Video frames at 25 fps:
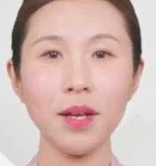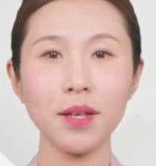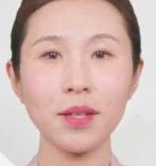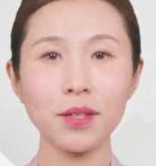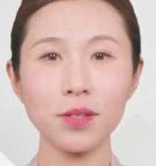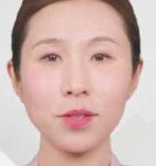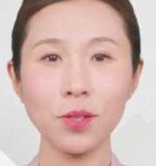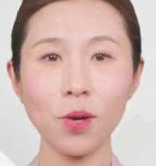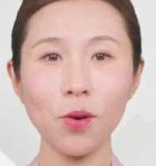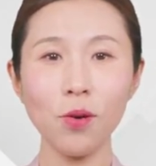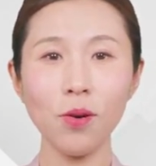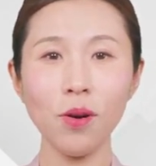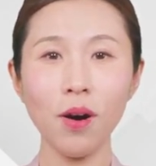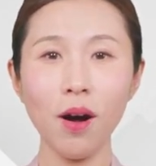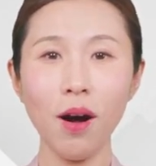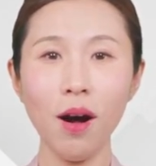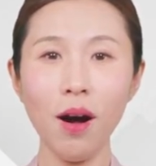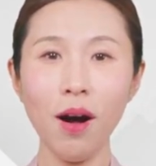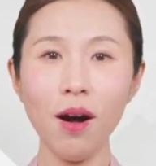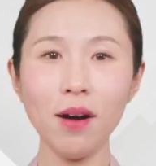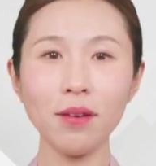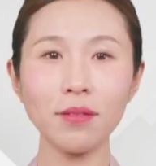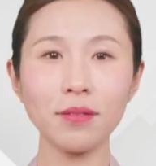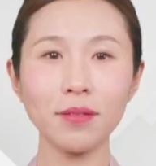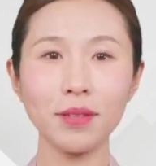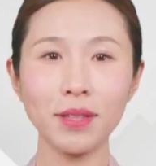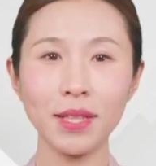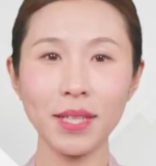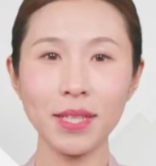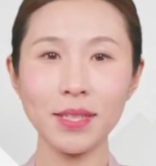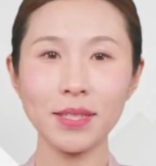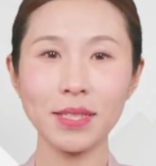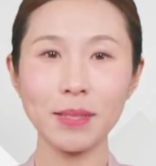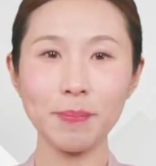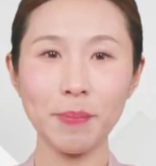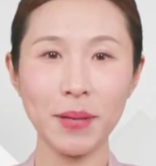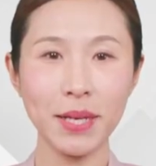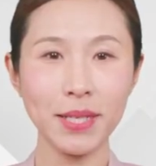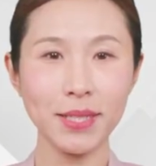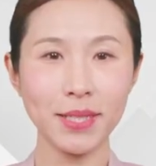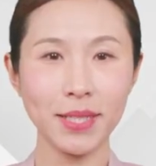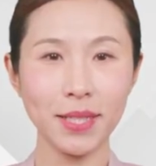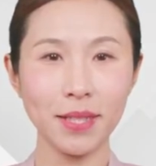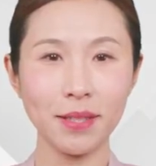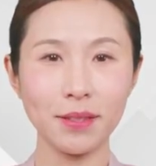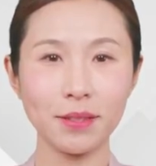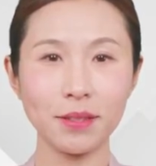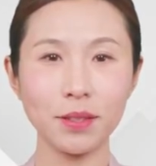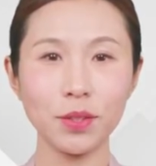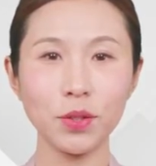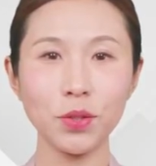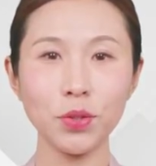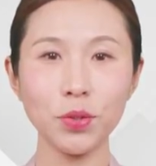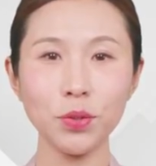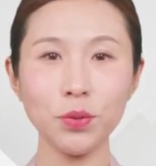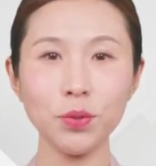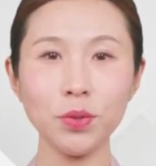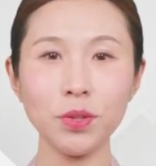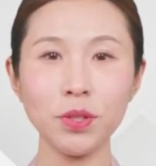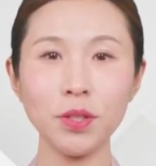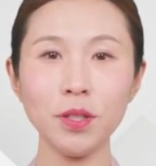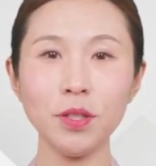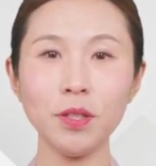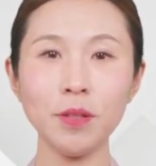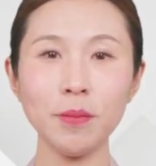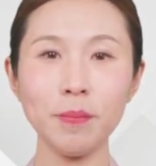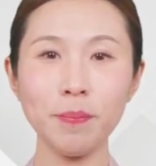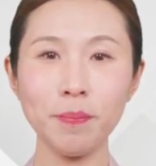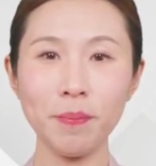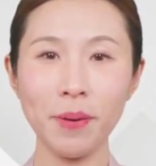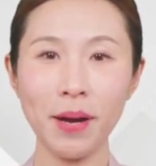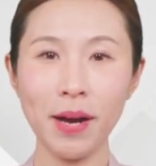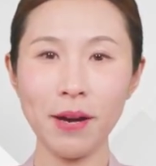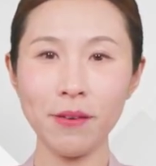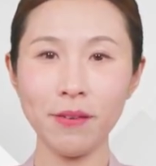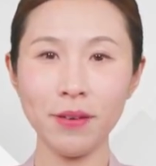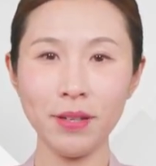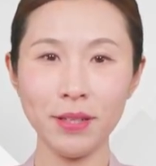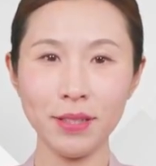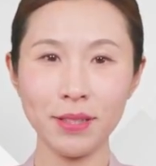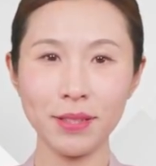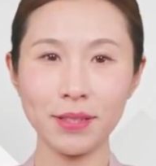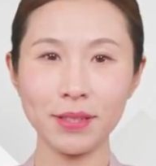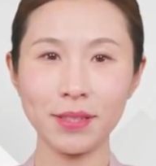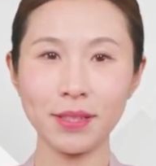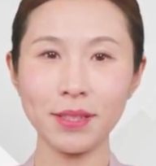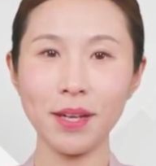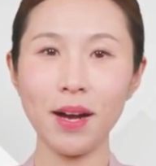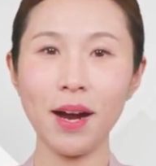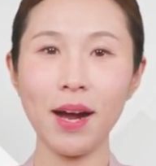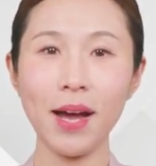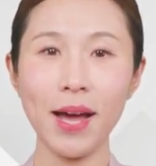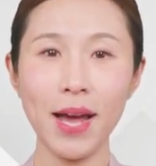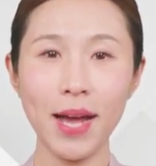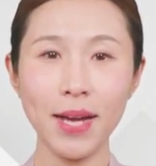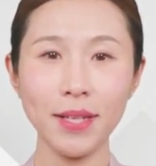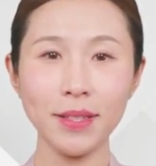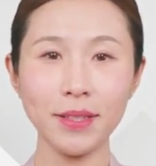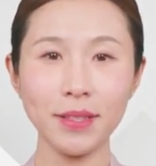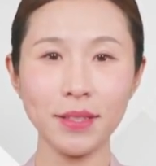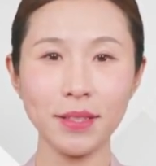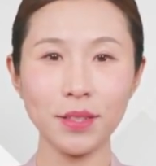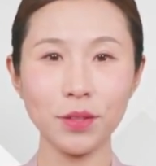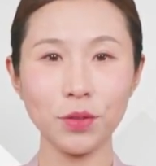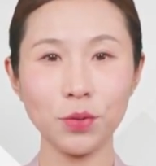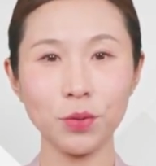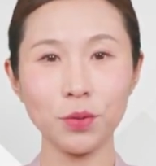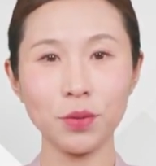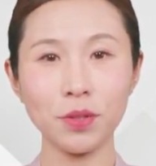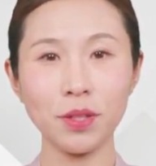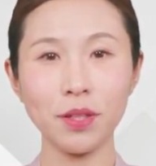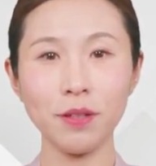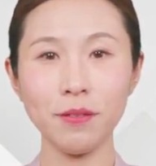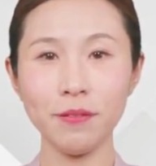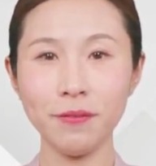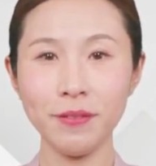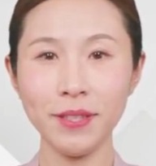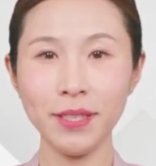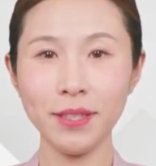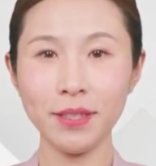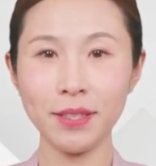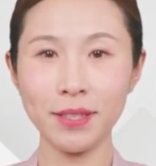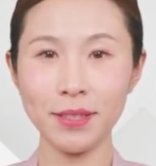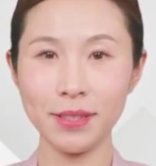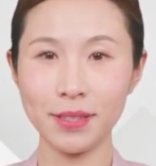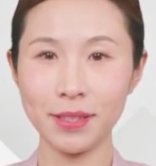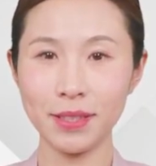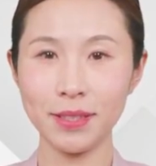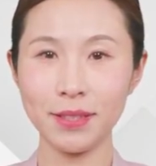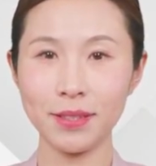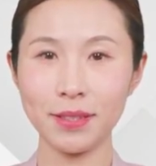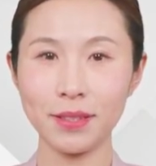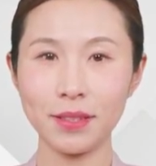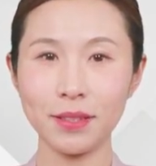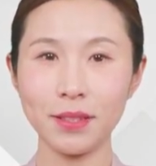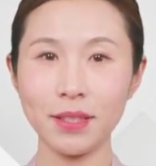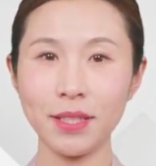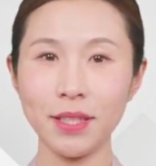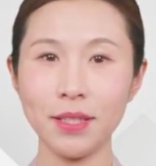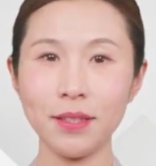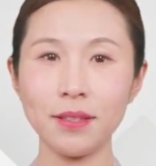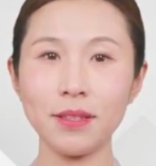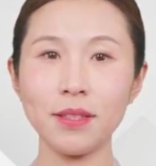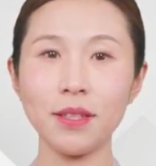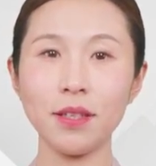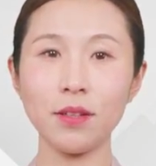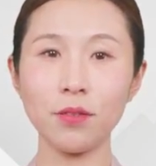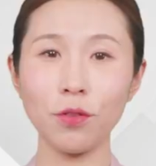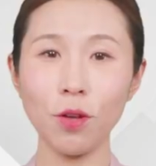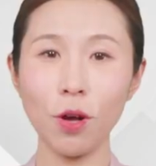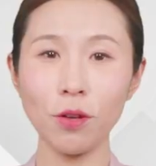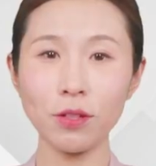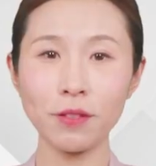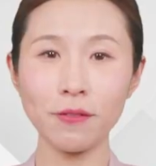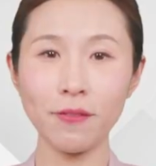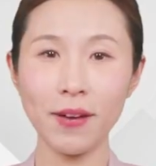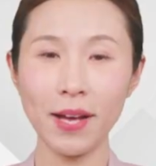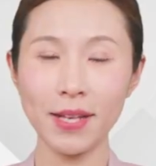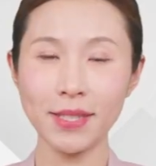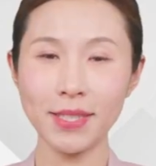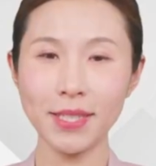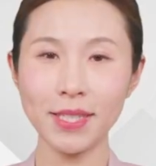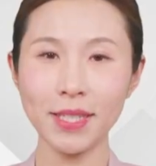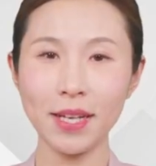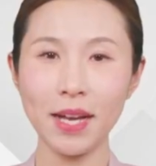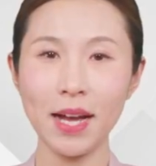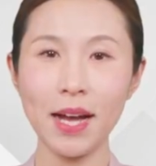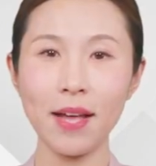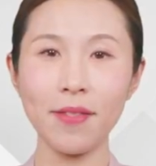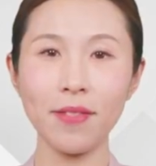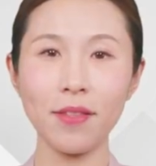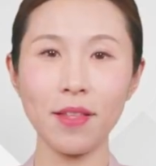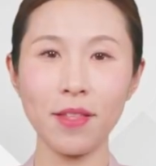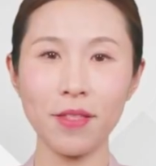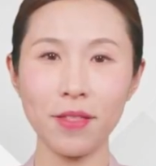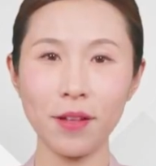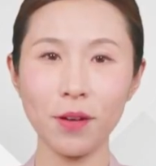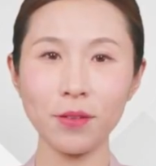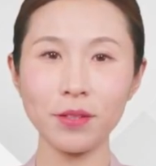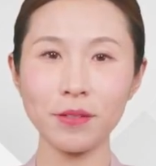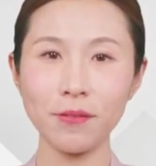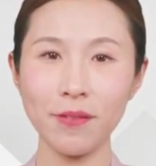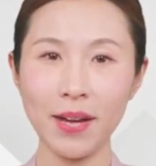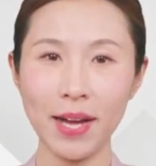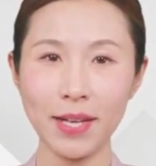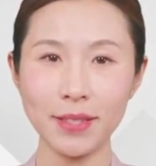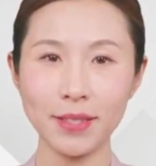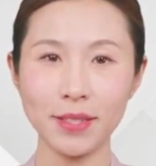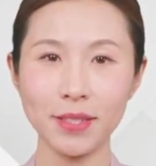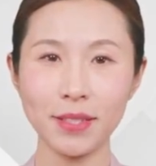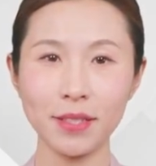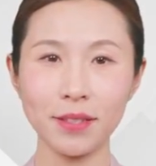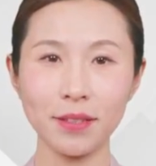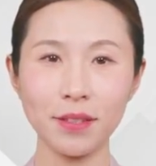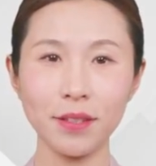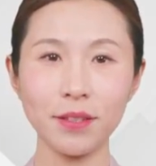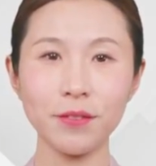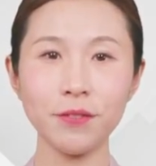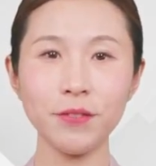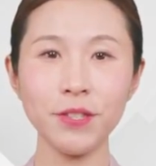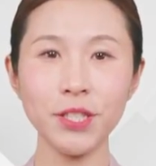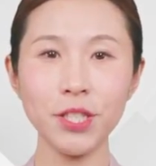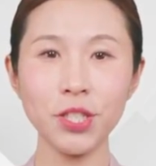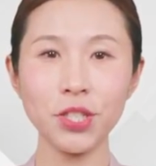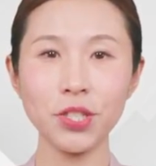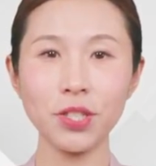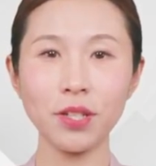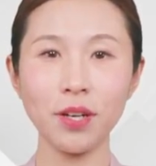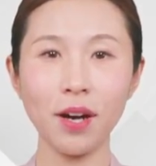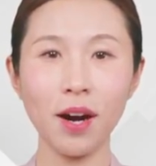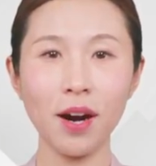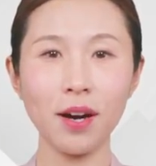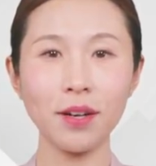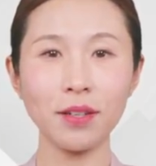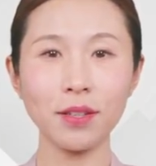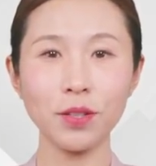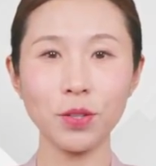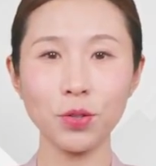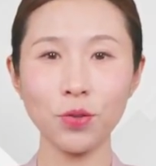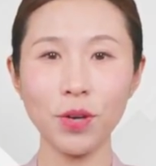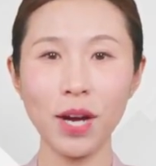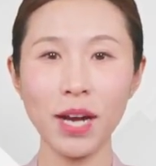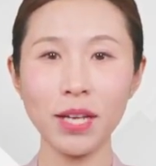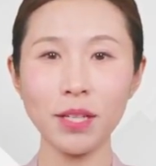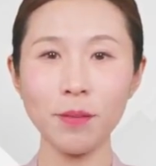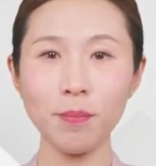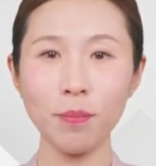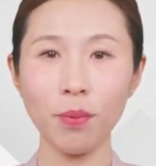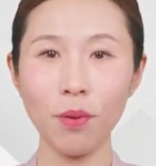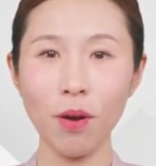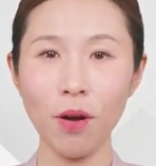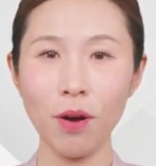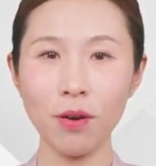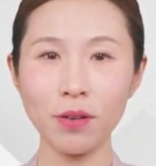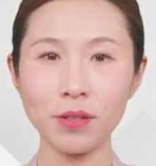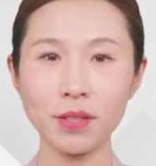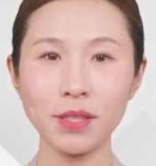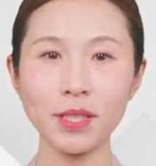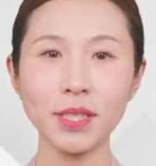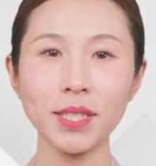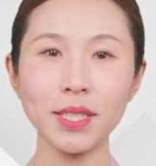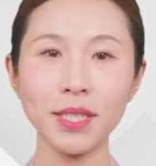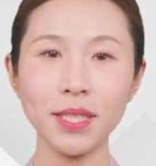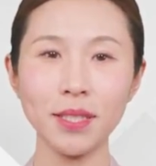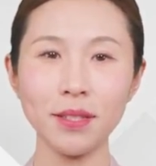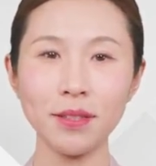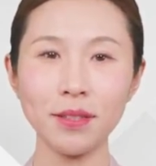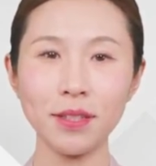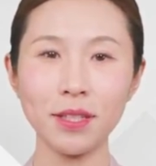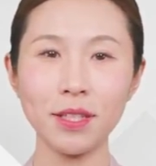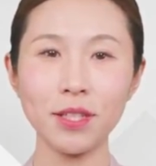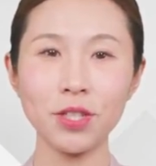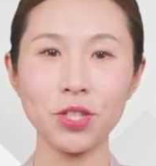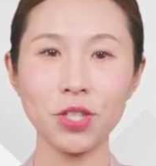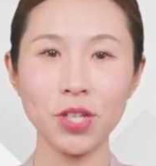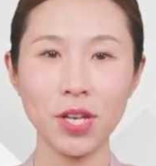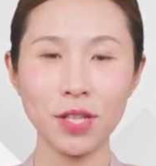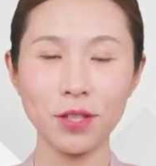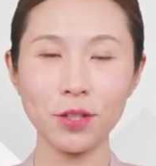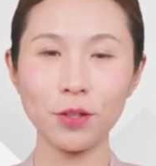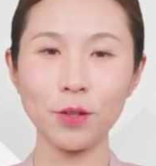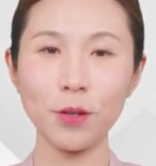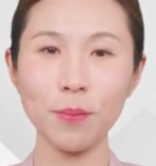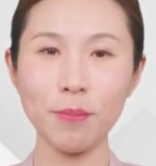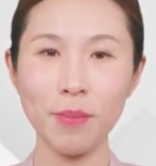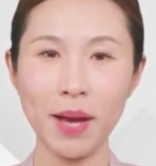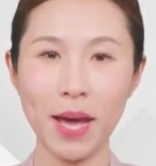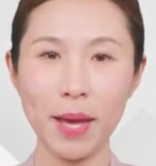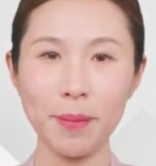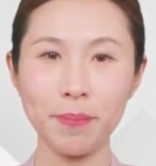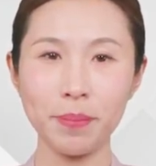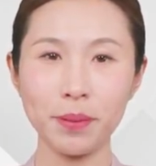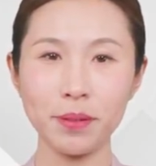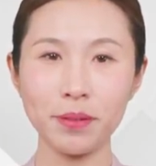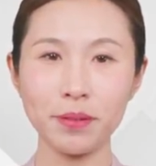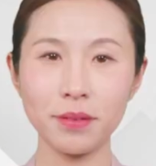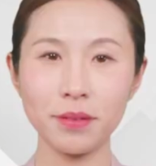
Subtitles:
So on this basis, two new pavilions are added to the vacancies in the northwest and the southwest, which are the red blocks in the general map.